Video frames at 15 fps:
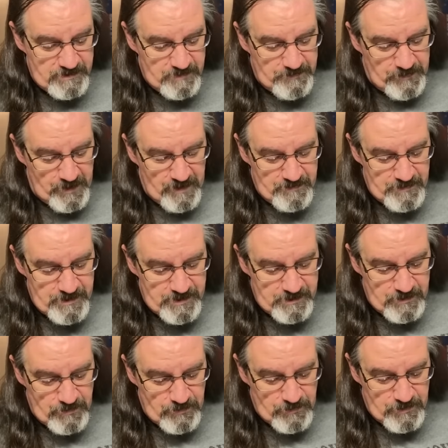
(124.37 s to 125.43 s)
the
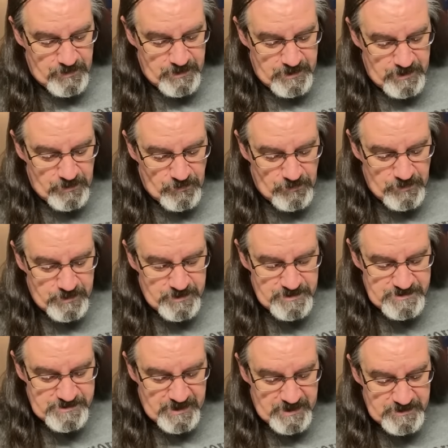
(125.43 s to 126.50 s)
public or an
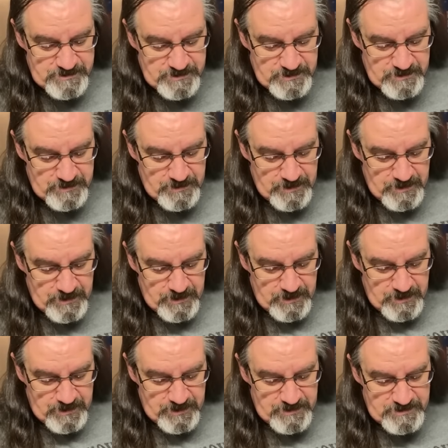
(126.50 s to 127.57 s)
organization
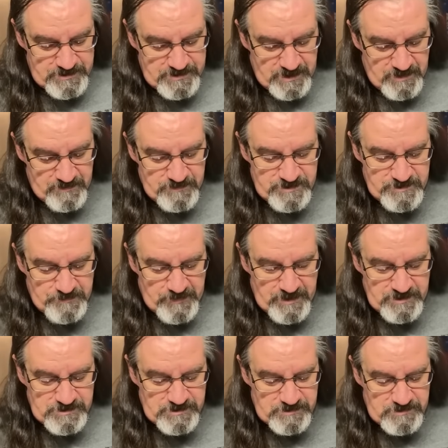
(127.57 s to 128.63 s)
in some
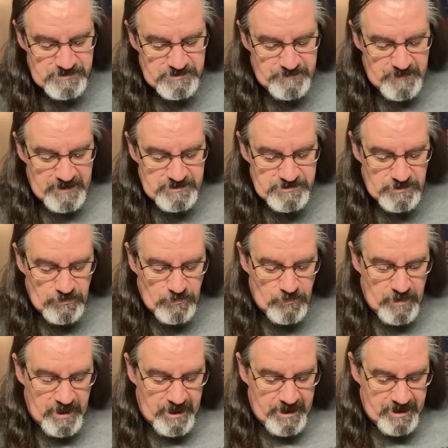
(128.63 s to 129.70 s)
special
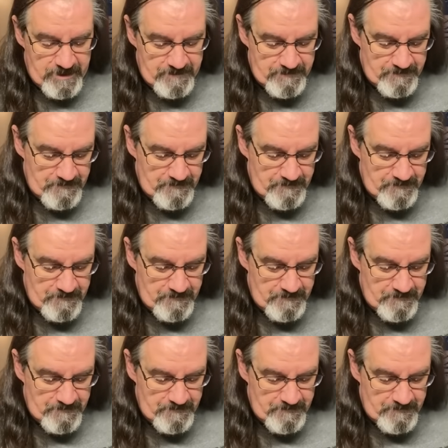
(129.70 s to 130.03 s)
way.